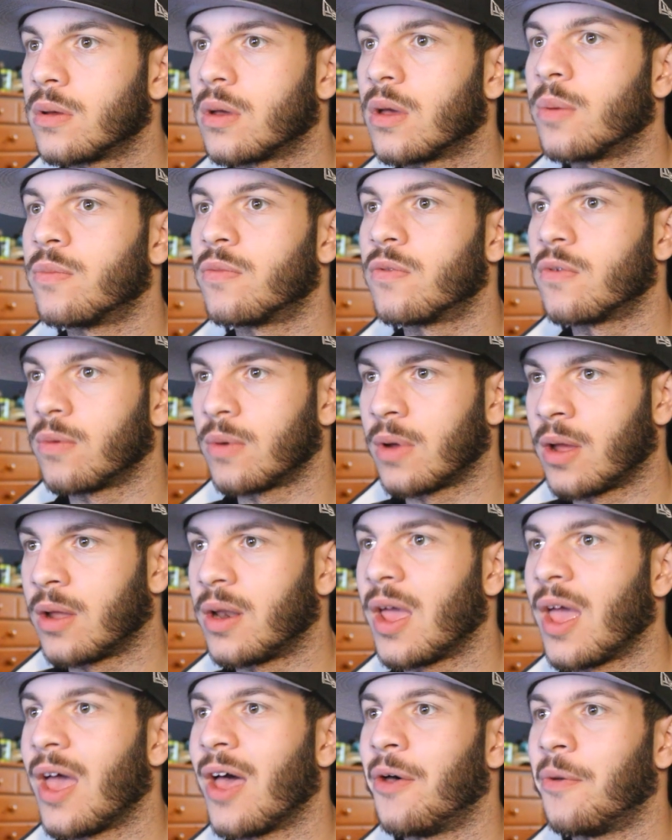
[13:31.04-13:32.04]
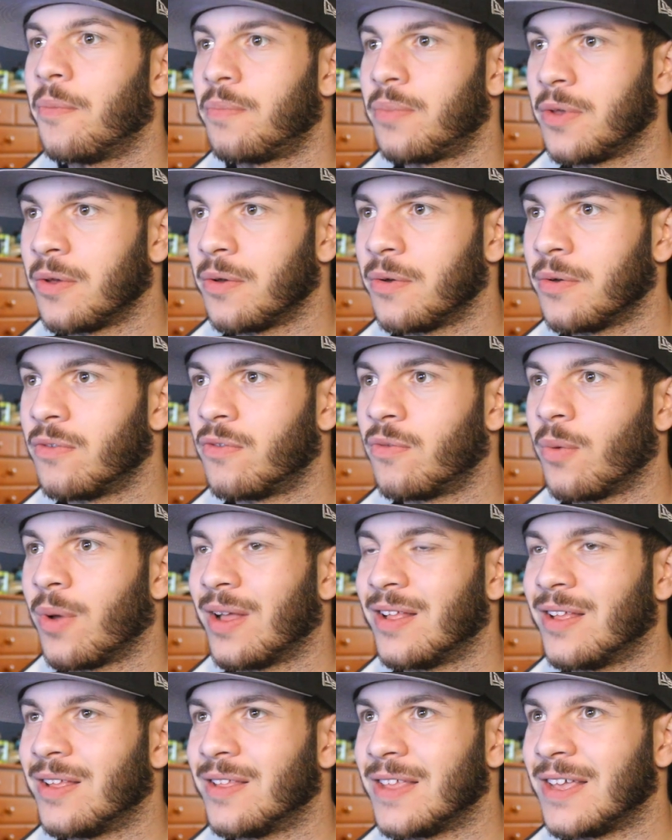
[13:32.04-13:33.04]
Comes around to help you as
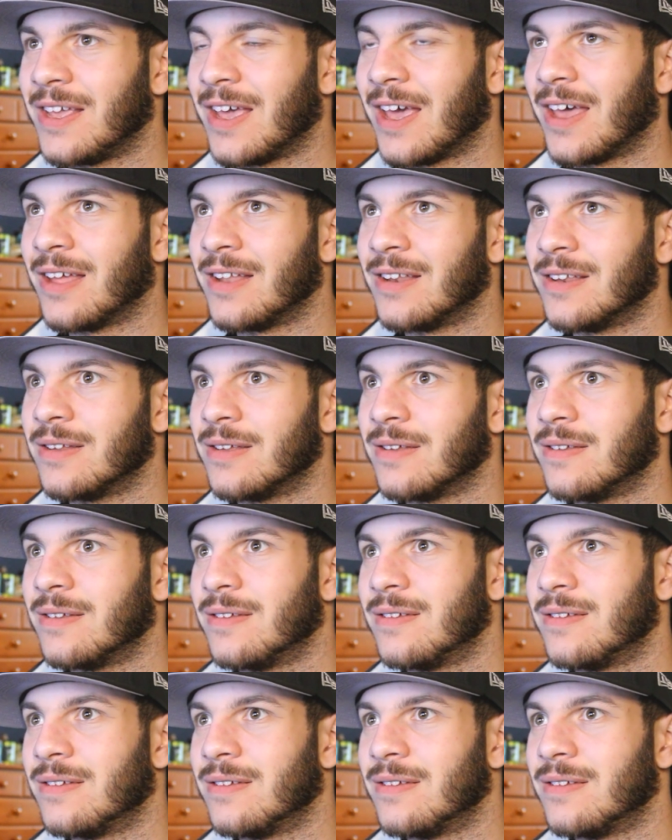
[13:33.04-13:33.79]
well in the end.